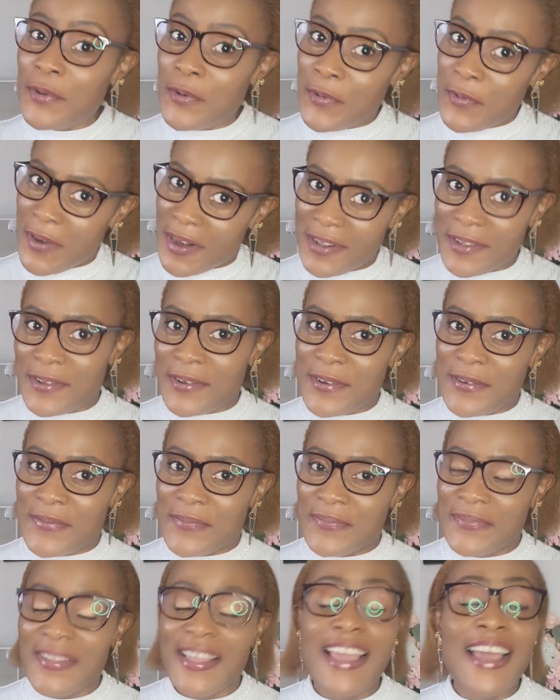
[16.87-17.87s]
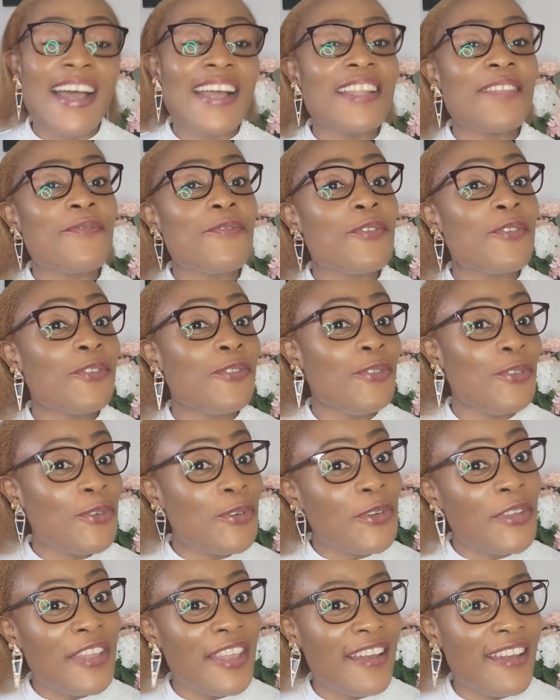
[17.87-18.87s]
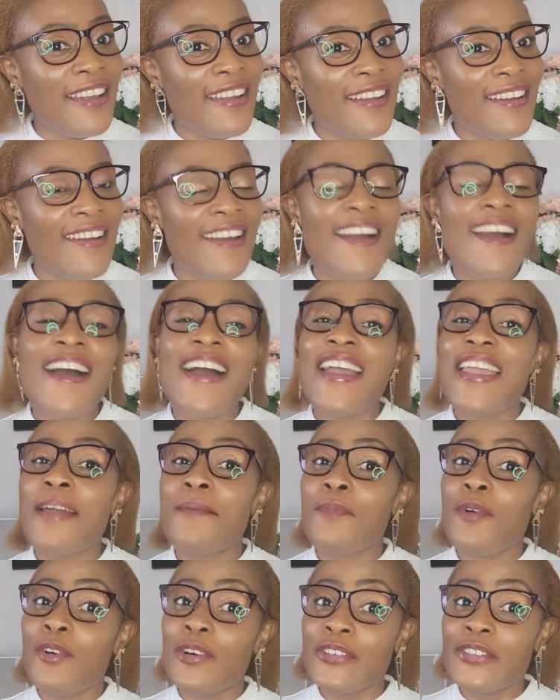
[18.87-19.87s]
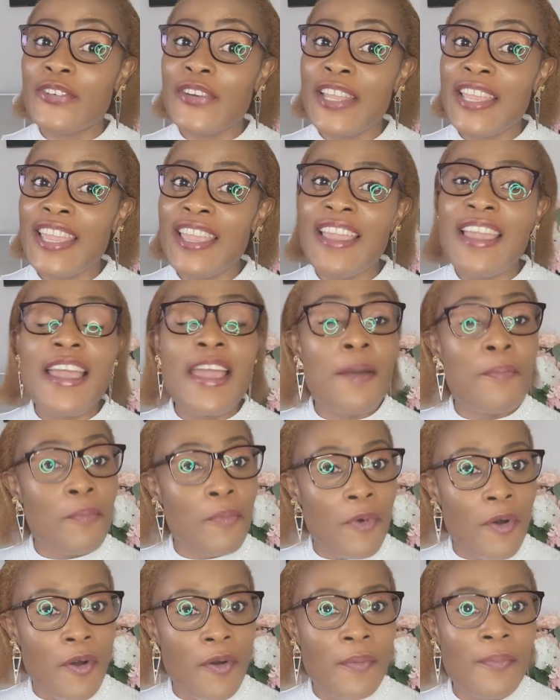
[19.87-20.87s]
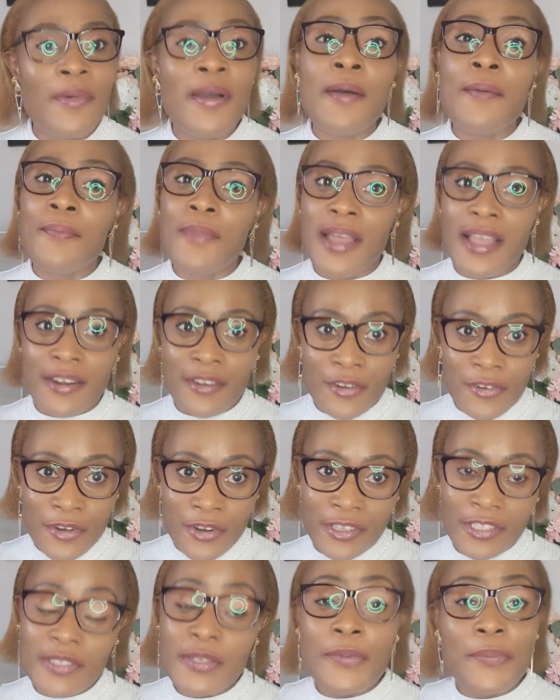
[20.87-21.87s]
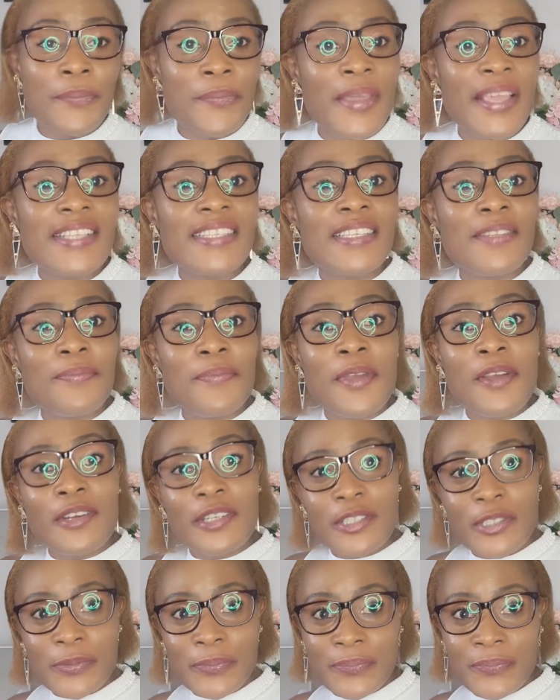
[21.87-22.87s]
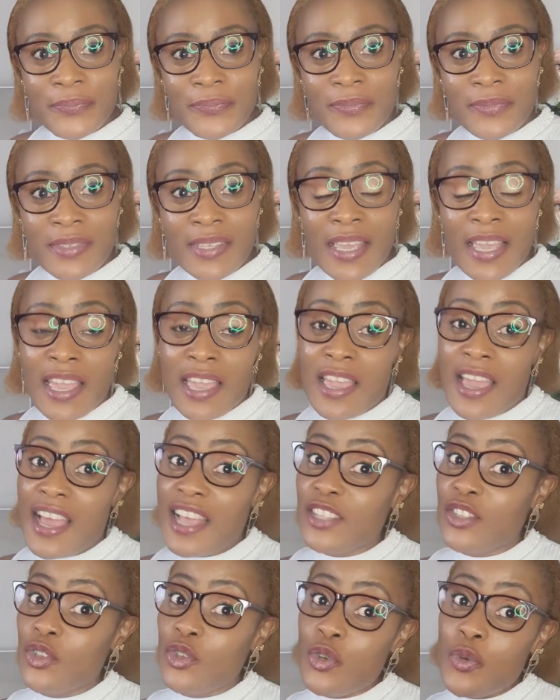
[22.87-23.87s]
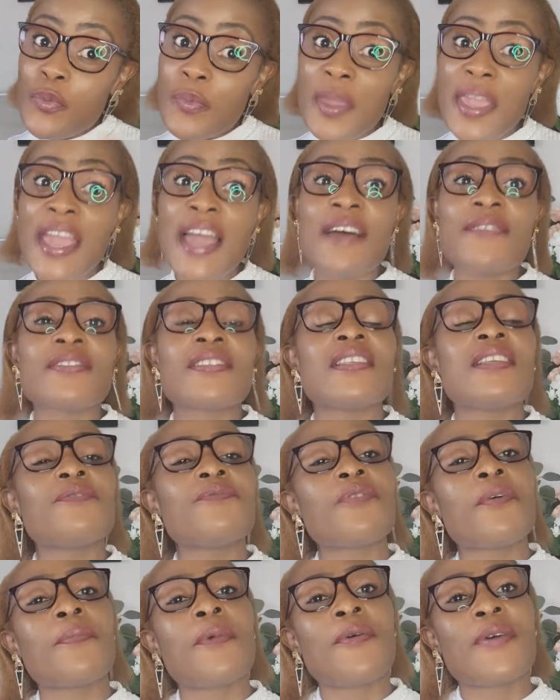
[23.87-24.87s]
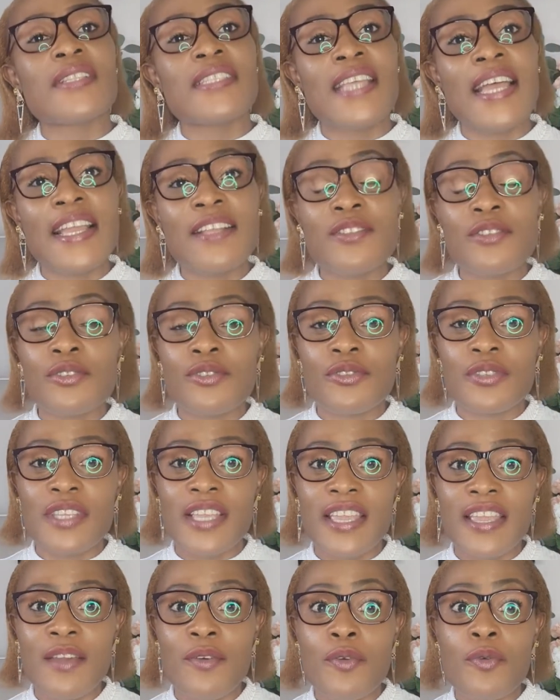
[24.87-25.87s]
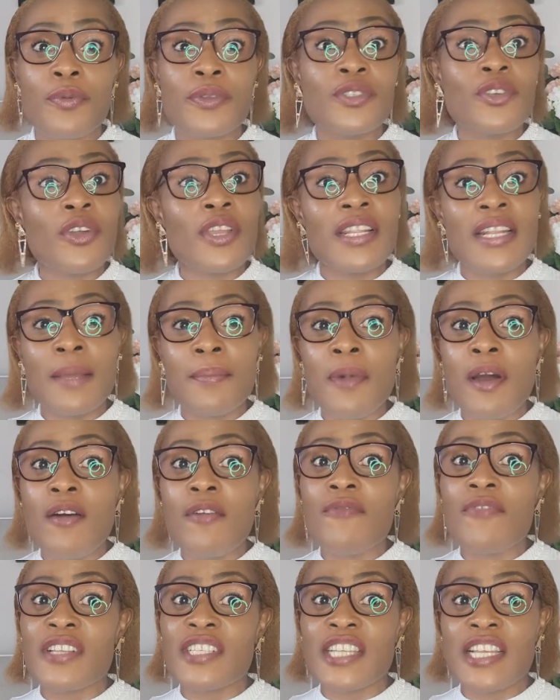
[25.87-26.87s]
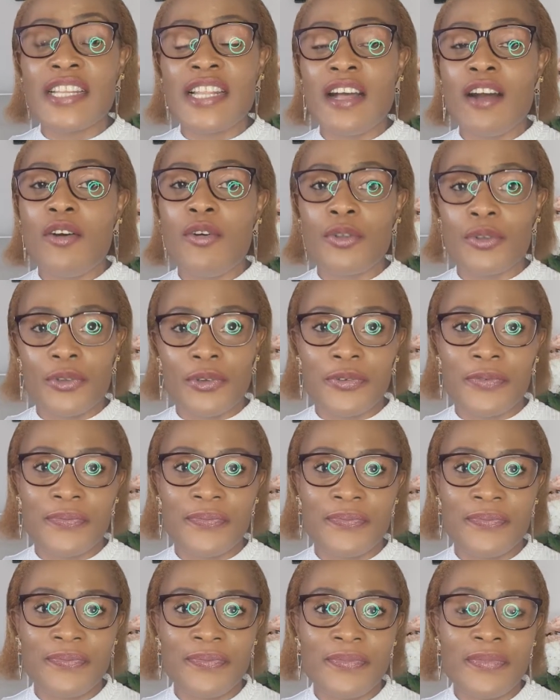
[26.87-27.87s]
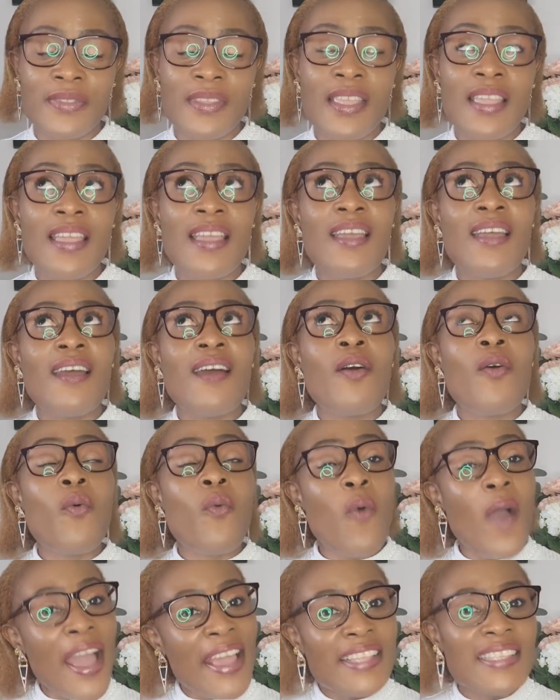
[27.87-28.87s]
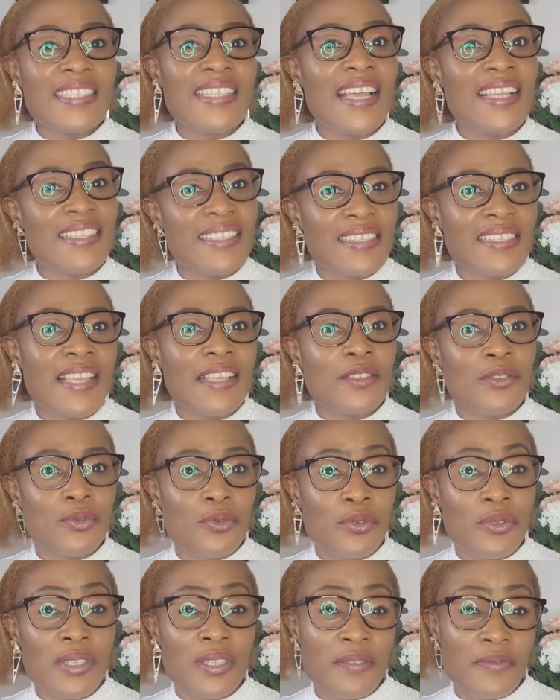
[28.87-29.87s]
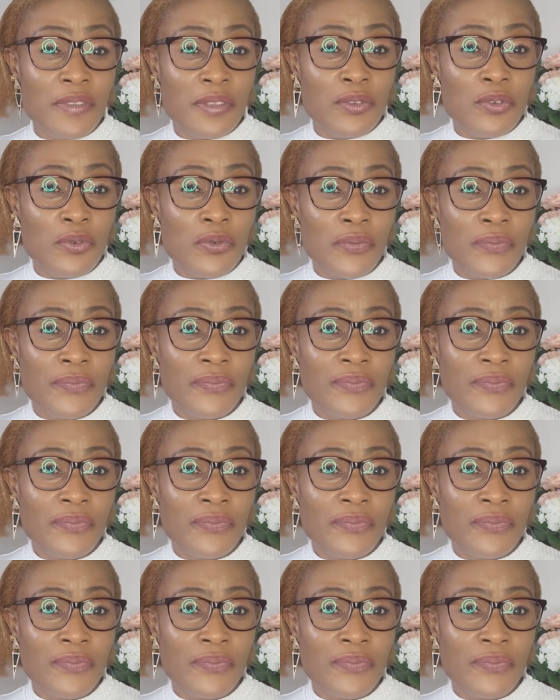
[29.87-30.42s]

welcome. And if you're new here, I am Audrey, a mom and a nurse based in Belgium. As you may have seen from our title today, we'll be talking about vaginal odor. Why did I decide to do this video?